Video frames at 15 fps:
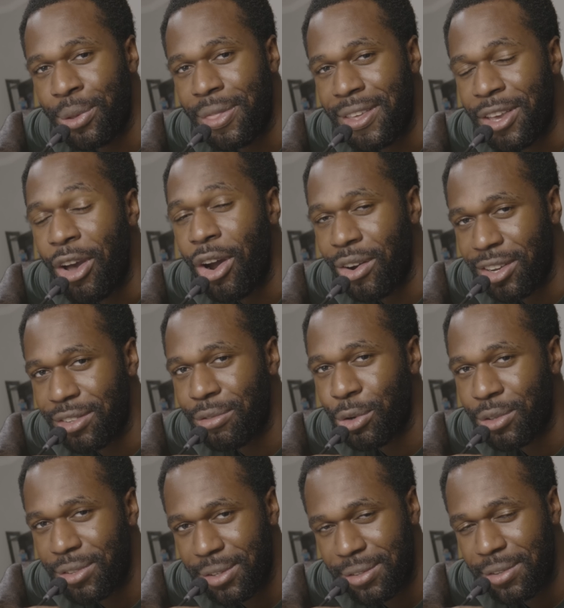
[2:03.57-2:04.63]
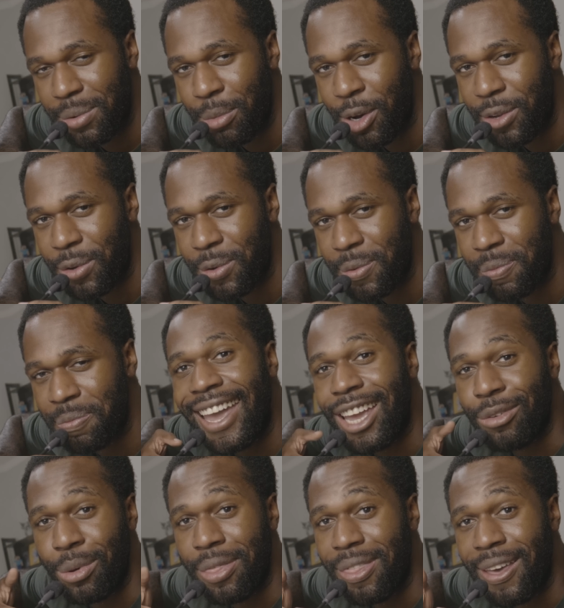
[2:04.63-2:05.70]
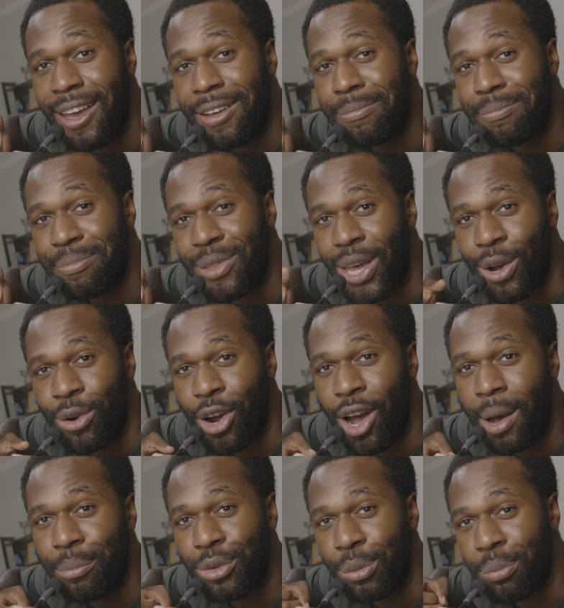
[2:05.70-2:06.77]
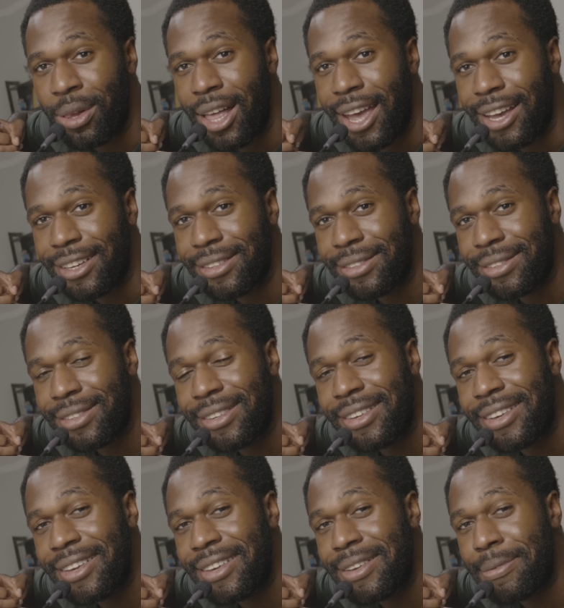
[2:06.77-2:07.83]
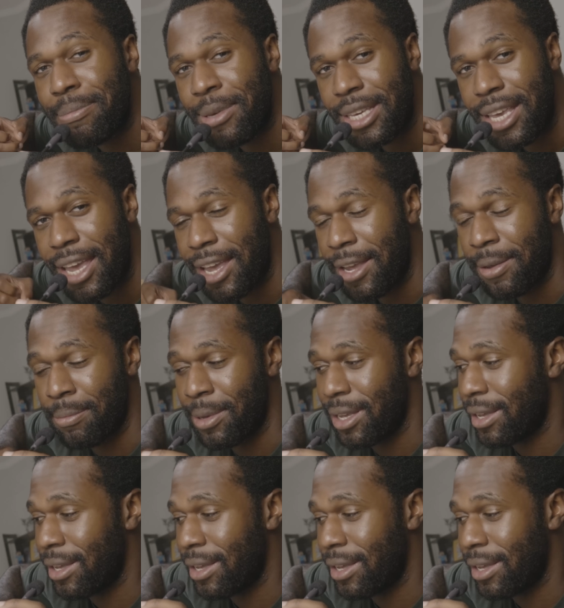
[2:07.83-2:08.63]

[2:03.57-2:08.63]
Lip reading: with the RX 460 model. And with that, our Optiplex became